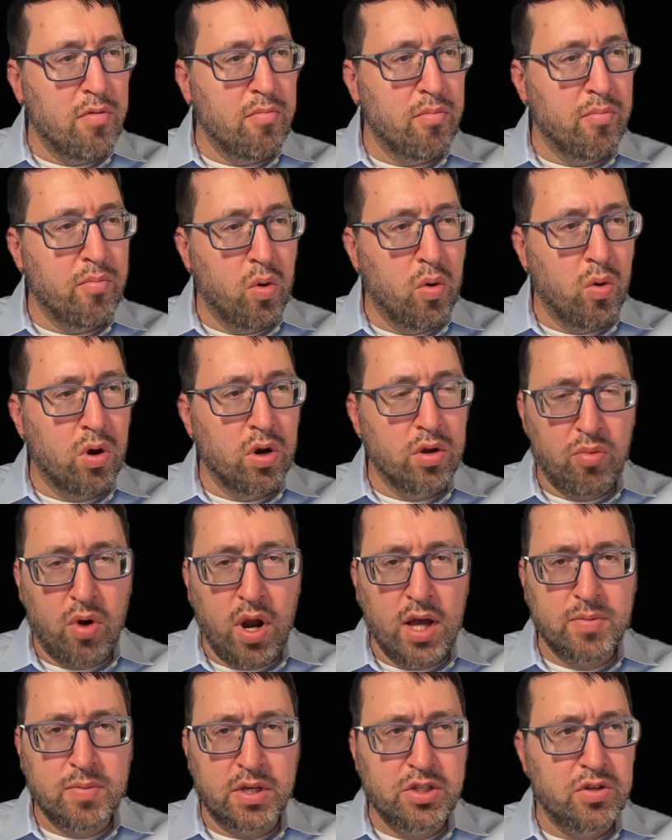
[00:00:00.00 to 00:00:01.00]
or
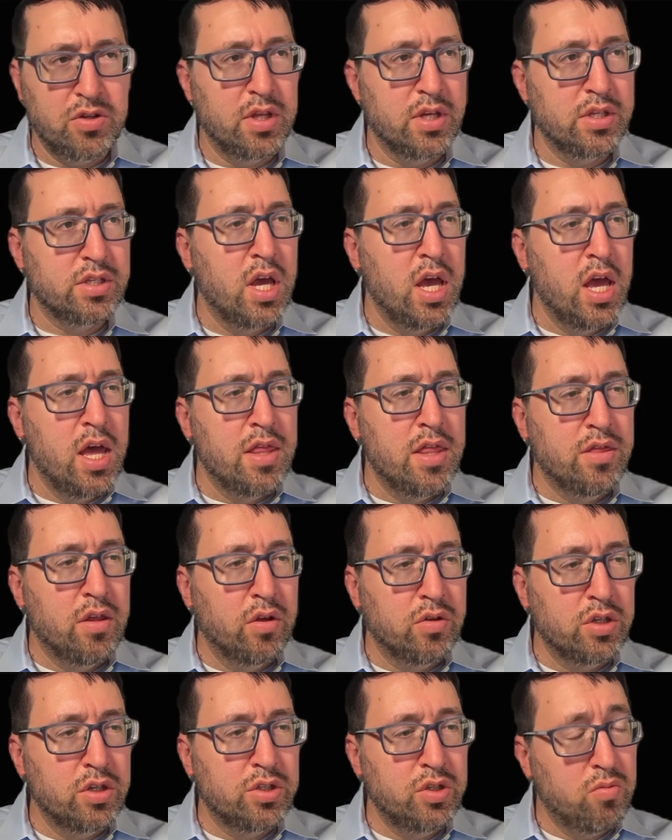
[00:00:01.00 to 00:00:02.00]
prospects do this. They'll
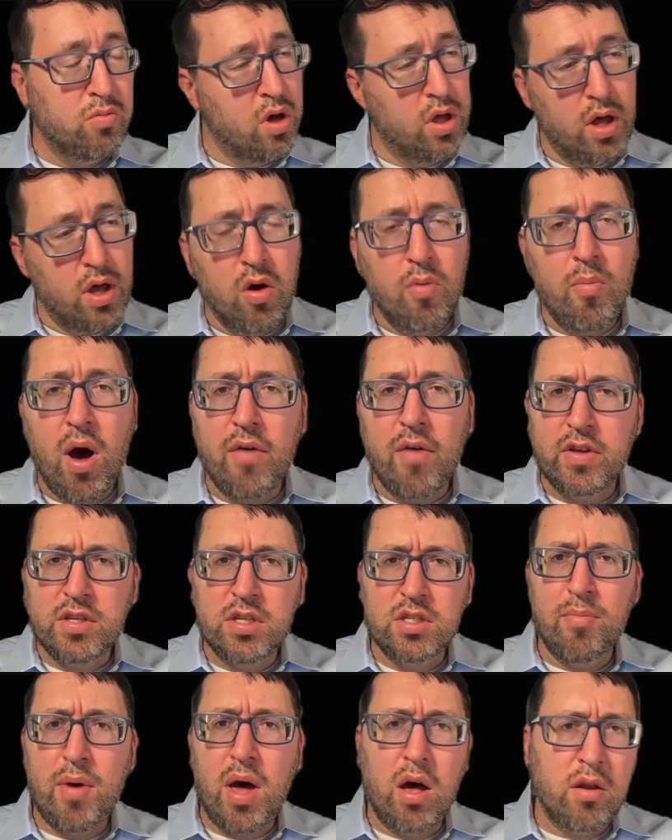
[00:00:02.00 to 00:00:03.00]
just do, well, a home office is
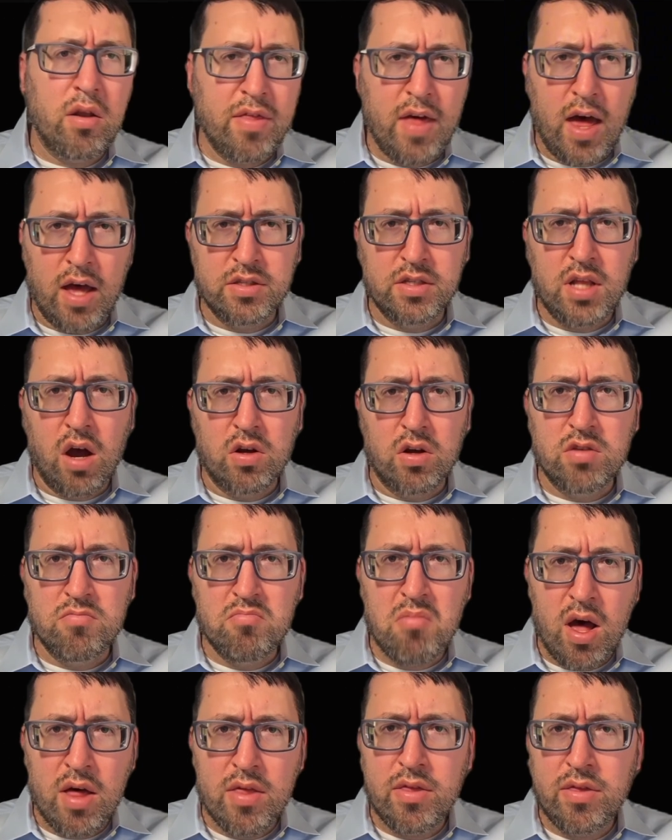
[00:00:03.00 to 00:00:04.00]
about $1,000 a
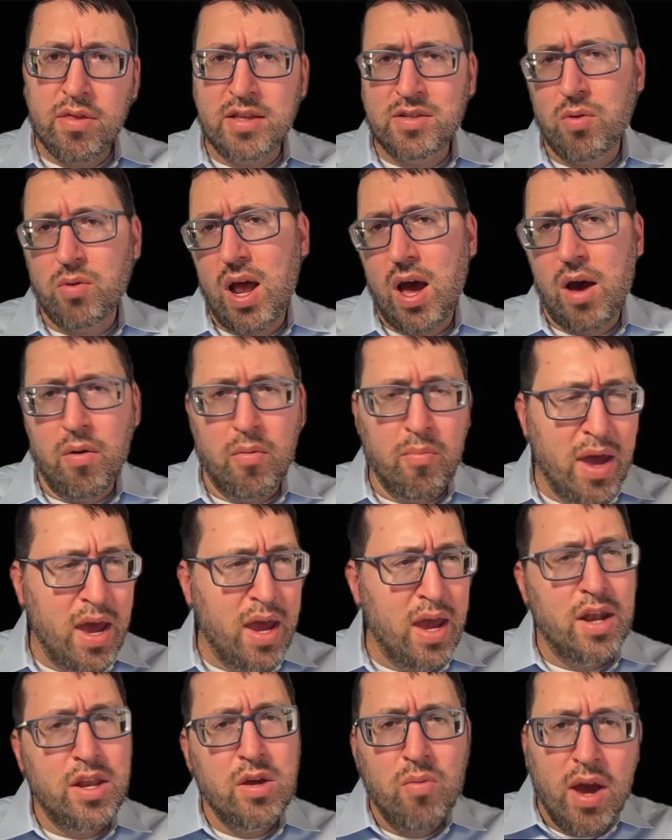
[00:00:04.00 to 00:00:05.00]
month. That's what I would pay
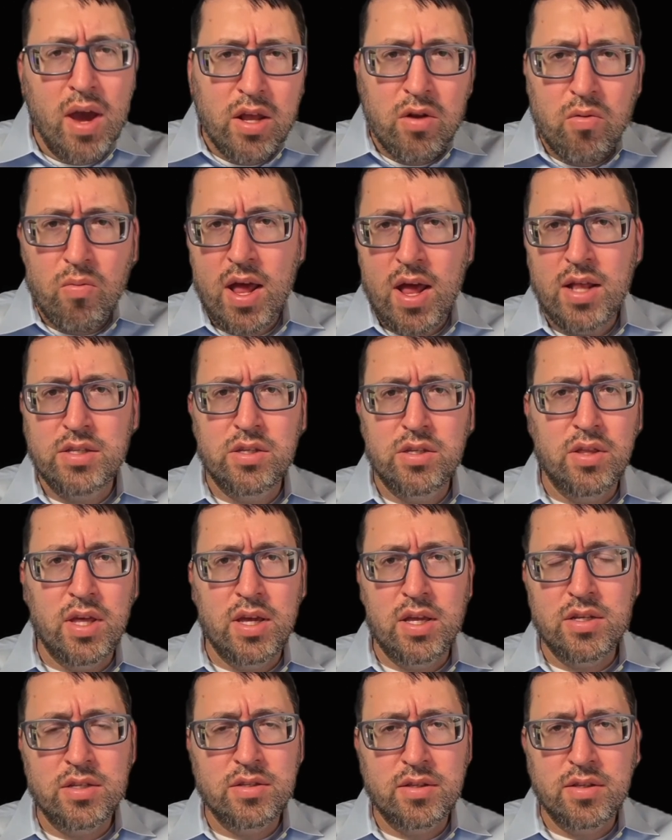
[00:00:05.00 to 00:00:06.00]
anyway in rent. So they
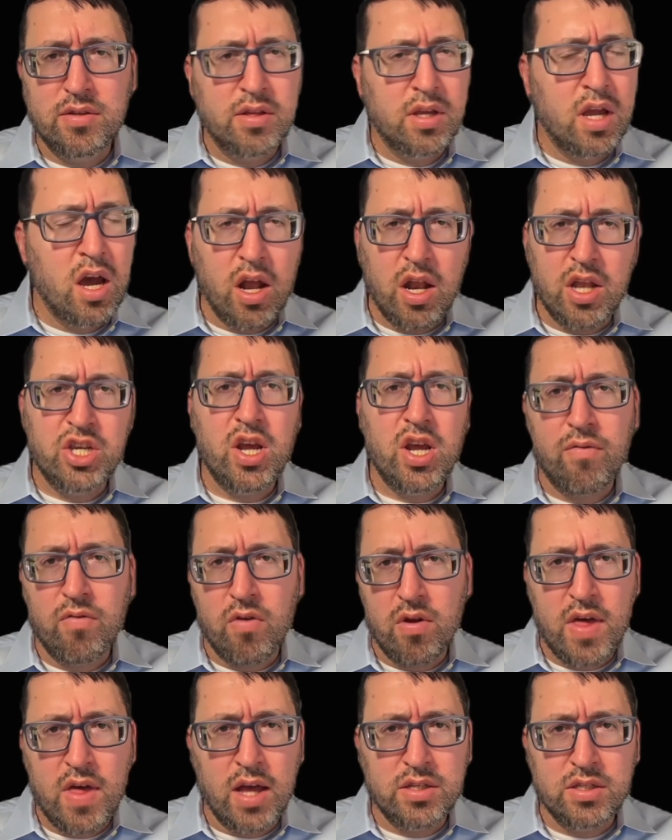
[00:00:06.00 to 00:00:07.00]
just cut a check for
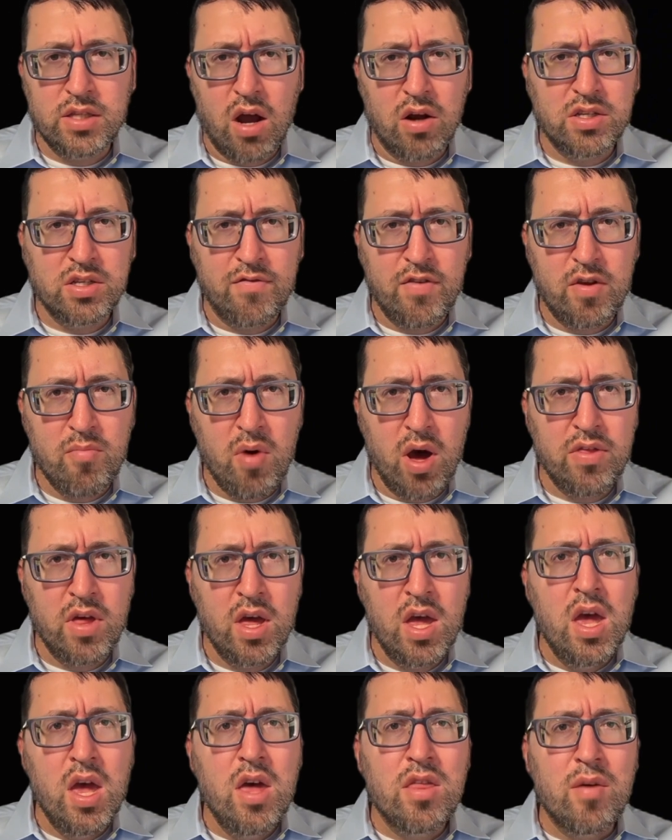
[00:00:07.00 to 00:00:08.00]
$1,000 every month.
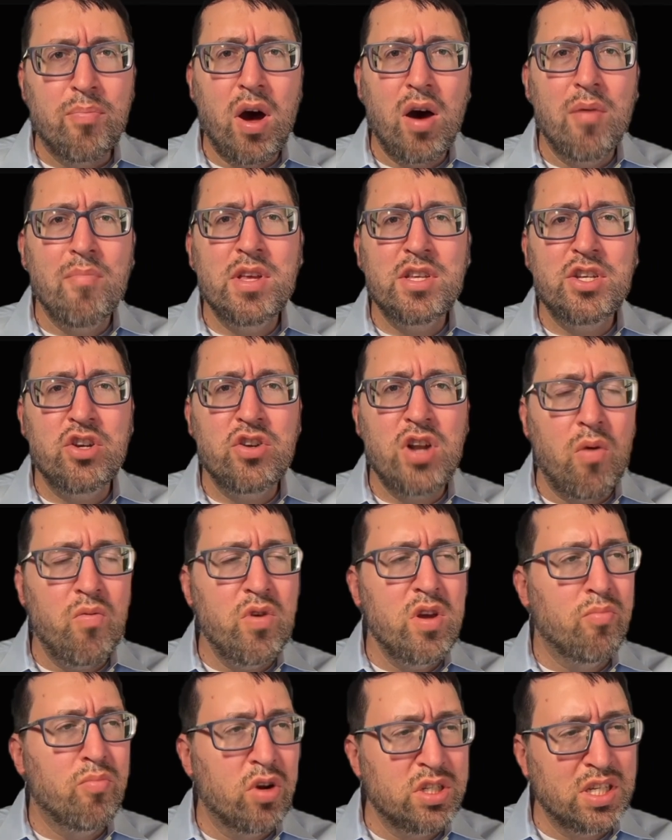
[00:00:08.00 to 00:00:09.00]
The problem is you're not
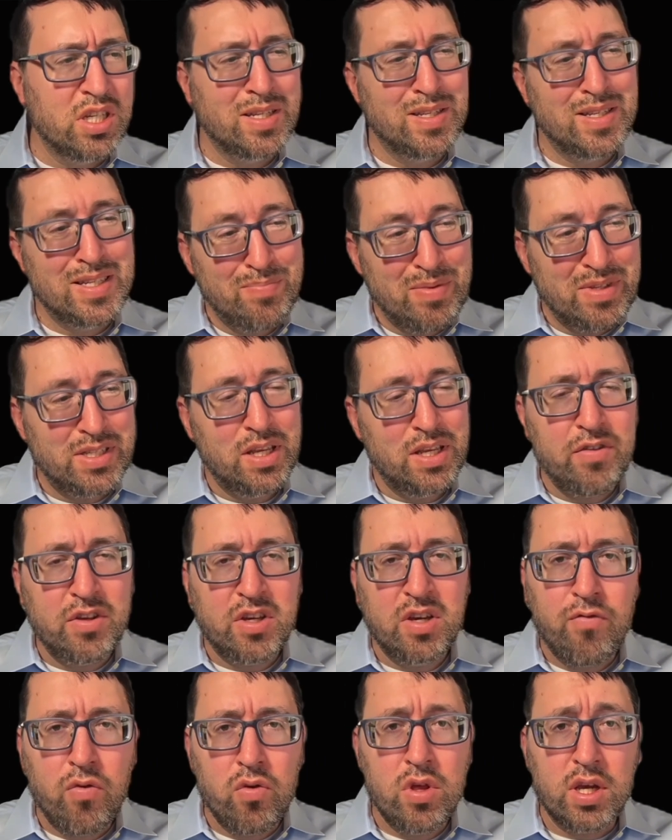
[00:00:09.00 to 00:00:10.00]
reimbursing specifically
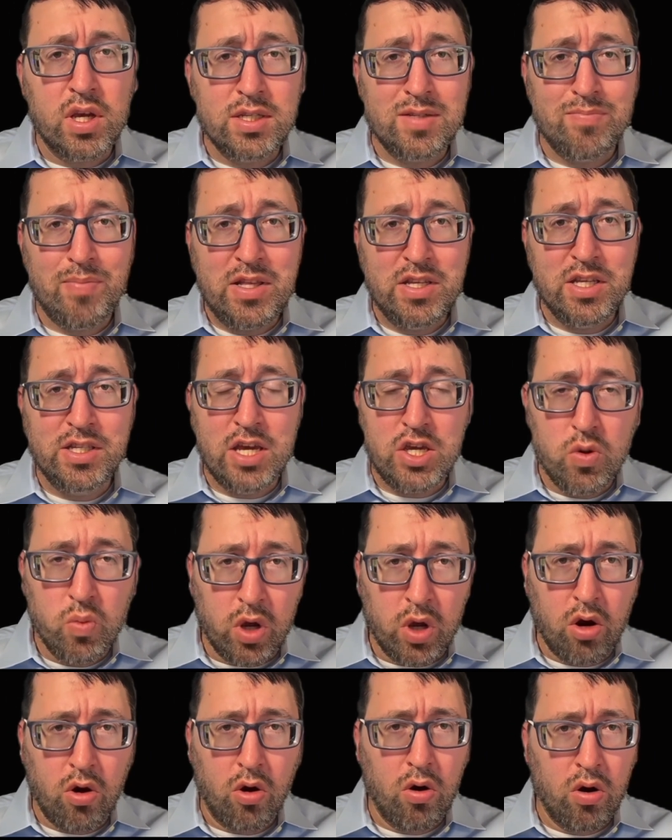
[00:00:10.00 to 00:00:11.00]
for the expenses that you
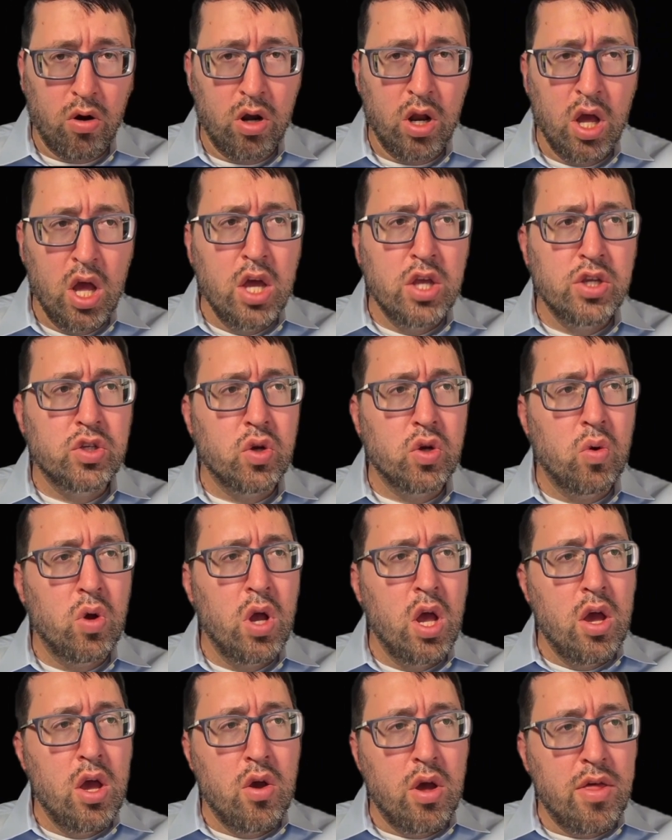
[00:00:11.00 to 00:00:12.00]
incurred. So
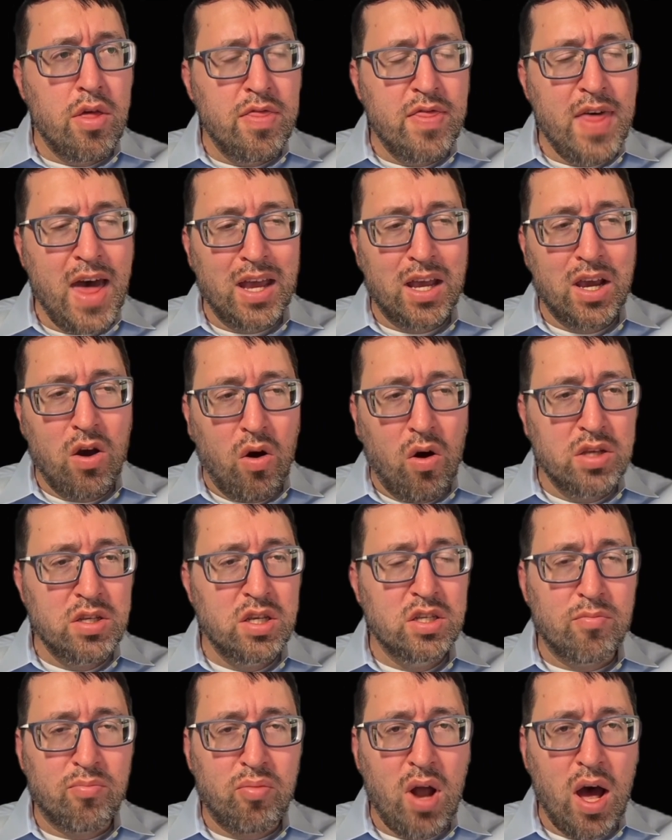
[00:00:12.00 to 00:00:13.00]
that causes a
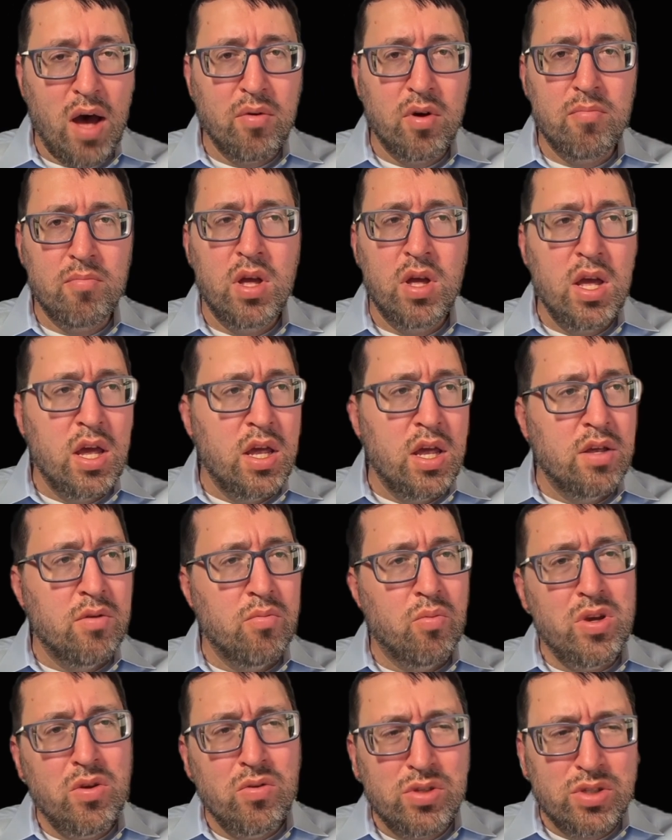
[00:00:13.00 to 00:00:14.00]
problem. We
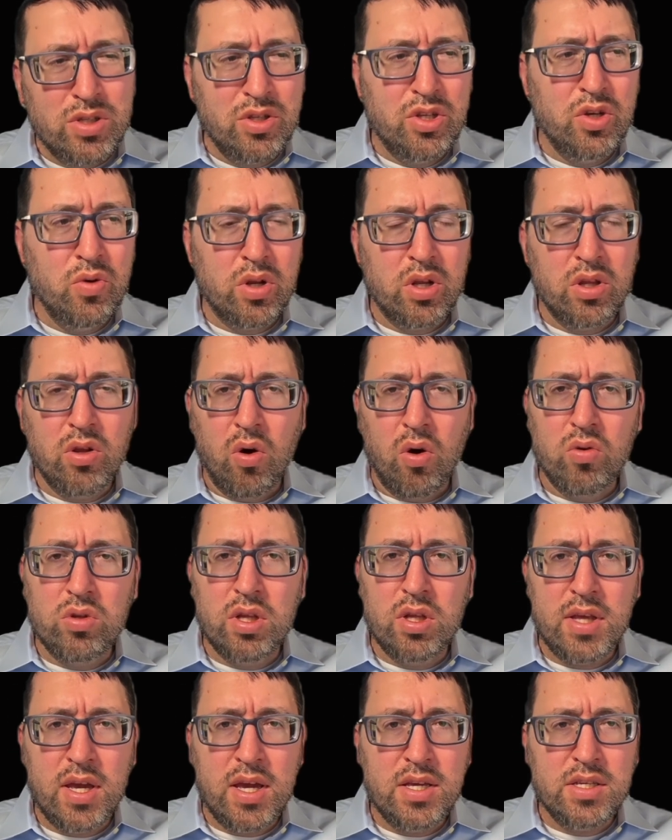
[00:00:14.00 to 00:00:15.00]
used to do it in the olden
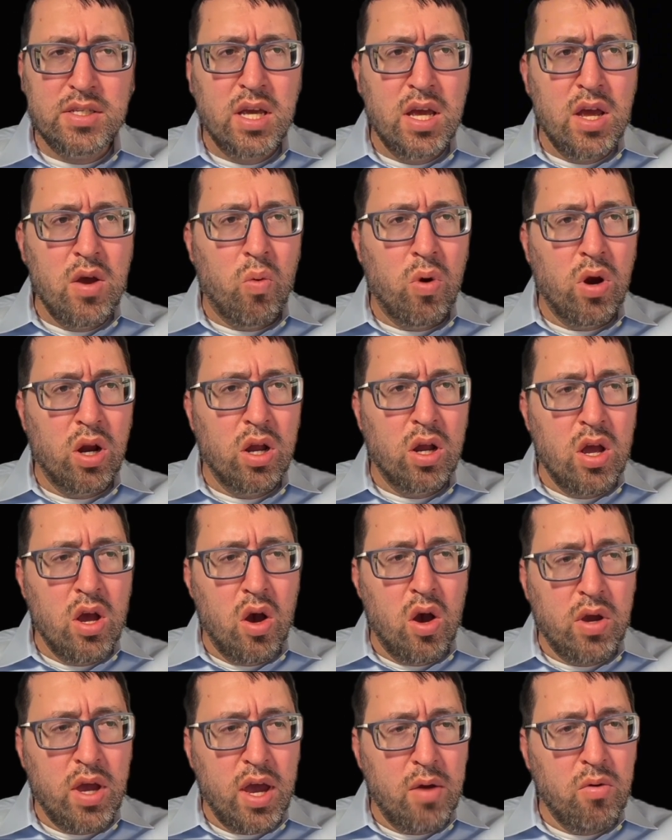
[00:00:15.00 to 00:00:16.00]
days where,
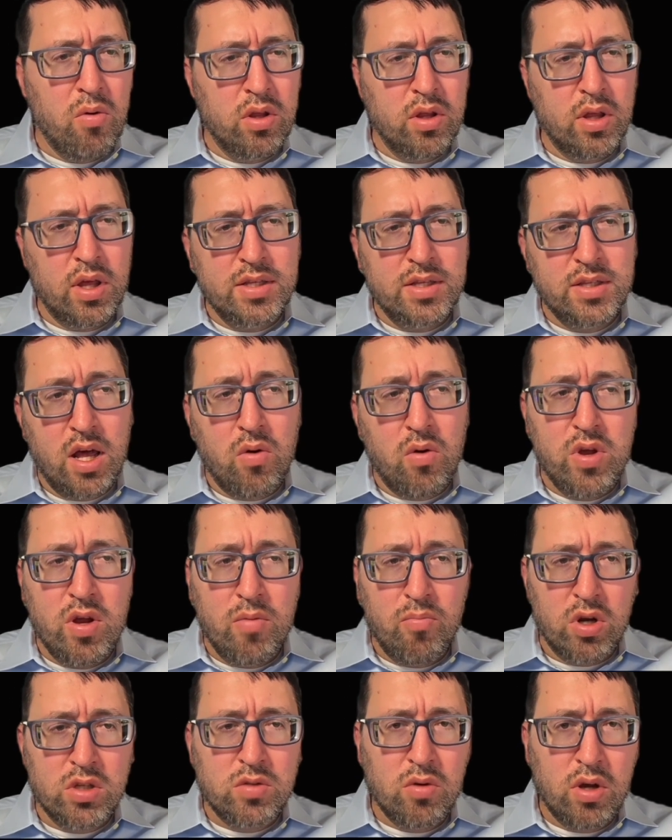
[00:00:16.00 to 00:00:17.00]
okay, well, it's not a
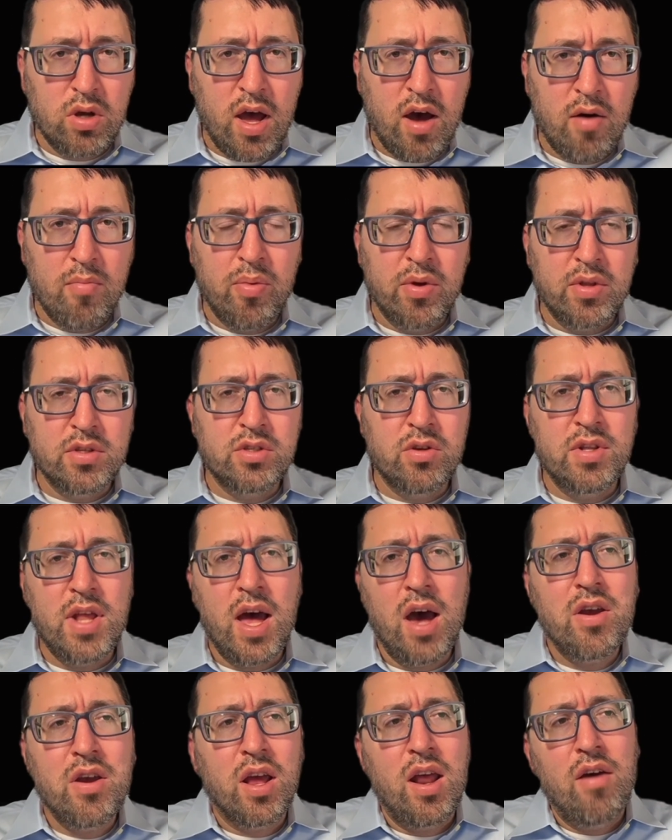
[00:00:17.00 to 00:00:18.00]
reimbursable account, but so now
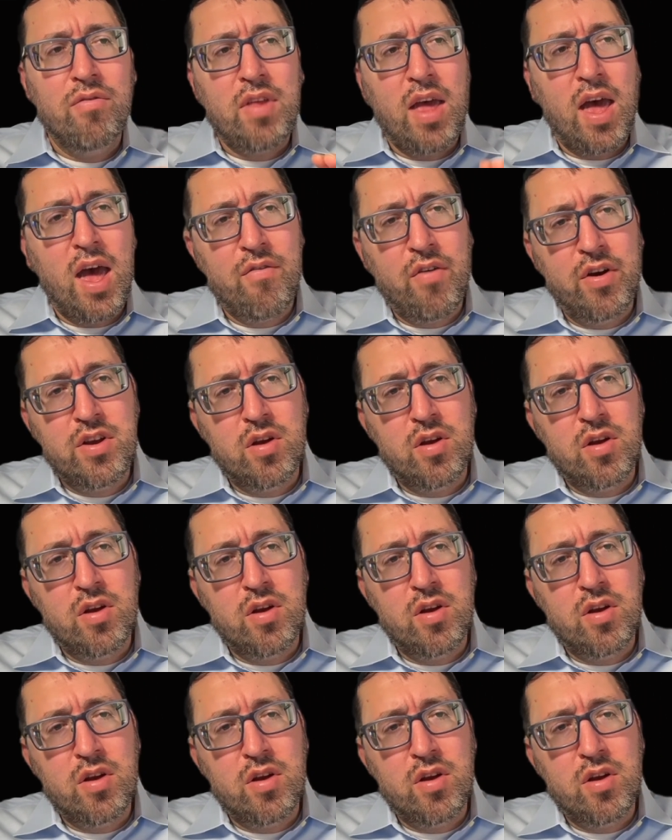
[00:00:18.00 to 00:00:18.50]
you're going to have on your